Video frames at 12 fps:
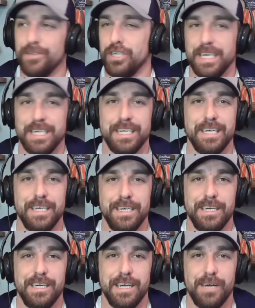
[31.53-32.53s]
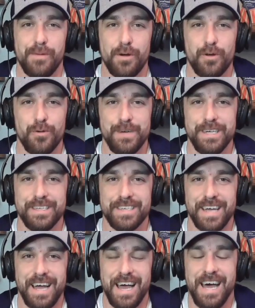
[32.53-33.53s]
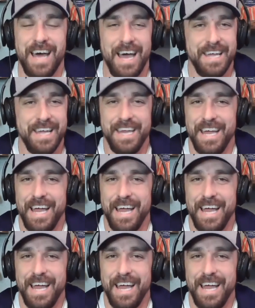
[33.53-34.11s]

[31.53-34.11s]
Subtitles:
shit about who wins. I